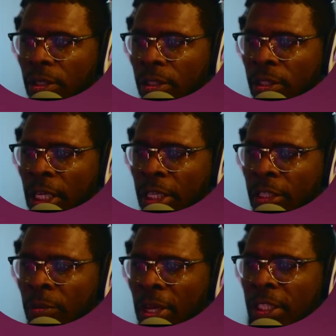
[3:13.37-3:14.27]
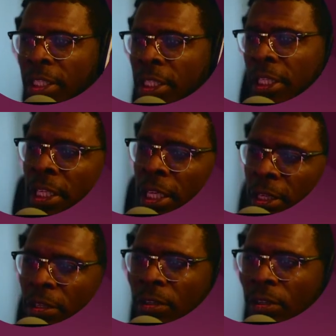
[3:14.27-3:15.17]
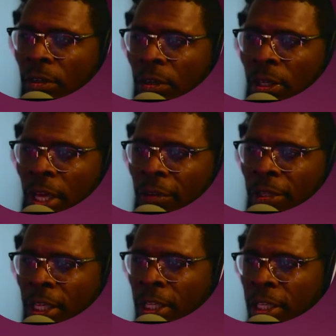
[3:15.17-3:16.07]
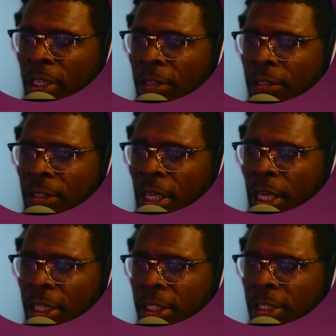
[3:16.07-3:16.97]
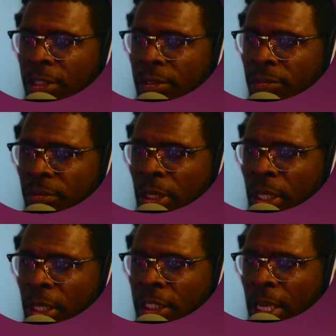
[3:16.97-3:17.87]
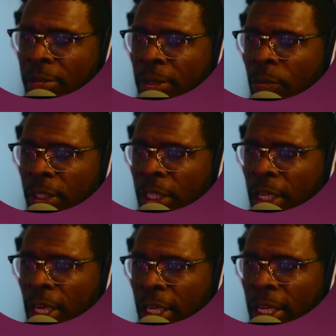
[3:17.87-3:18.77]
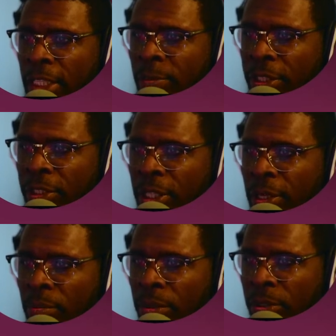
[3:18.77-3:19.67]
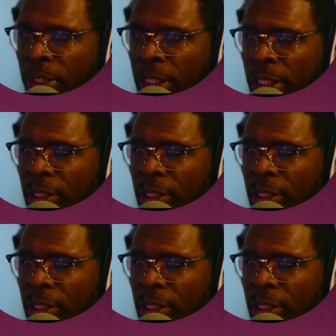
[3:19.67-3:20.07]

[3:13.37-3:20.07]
yeah, you basically get everything here that I just typed in with the ls, but you get mostly